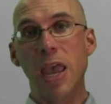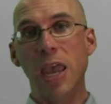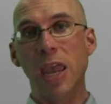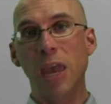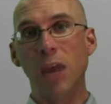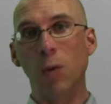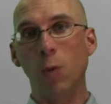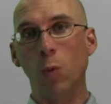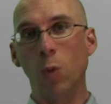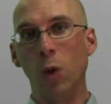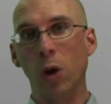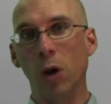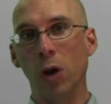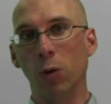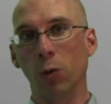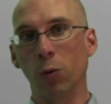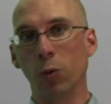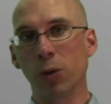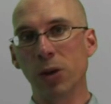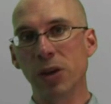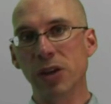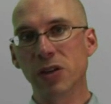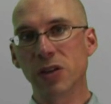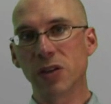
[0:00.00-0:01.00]
it will
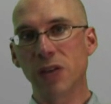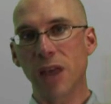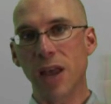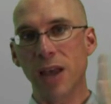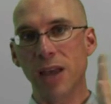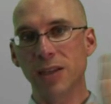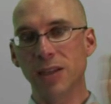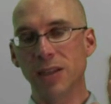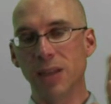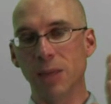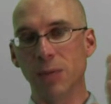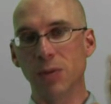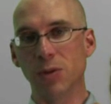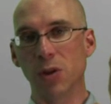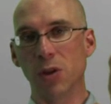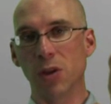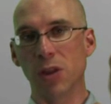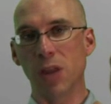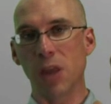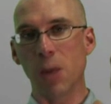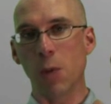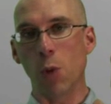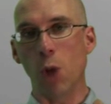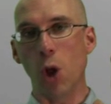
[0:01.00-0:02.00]
resize them so
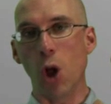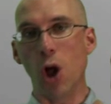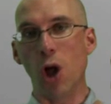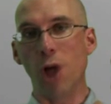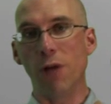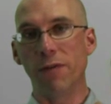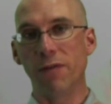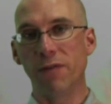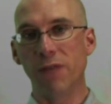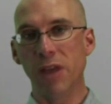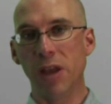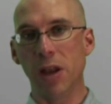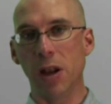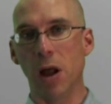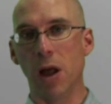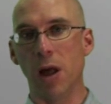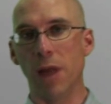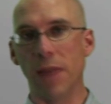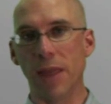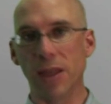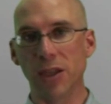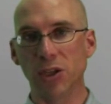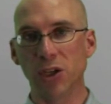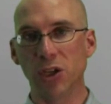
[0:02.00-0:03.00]
that they will all fit
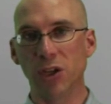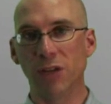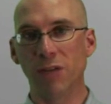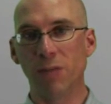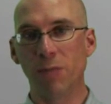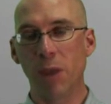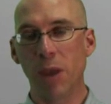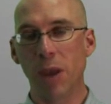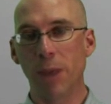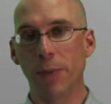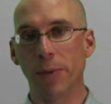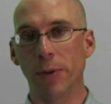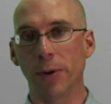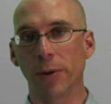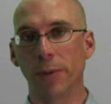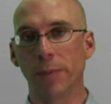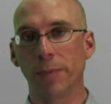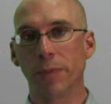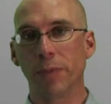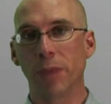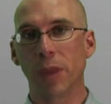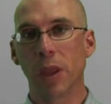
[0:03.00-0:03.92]
on that sheet of paper.